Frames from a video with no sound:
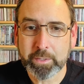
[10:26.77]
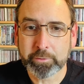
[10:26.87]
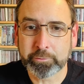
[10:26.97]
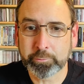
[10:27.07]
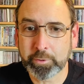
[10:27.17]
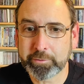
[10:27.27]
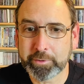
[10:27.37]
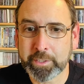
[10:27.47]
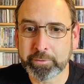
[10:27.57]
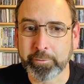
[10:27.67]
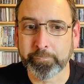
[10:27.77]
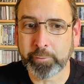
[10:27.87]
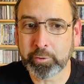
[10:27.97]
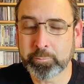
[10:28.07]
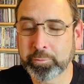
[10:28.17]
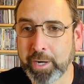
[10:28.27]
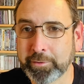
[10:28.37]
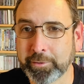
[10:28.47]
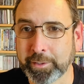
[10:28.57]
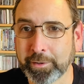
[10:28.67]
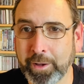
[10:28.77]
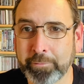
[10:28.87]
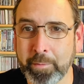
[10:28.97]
The source is the first pressing of the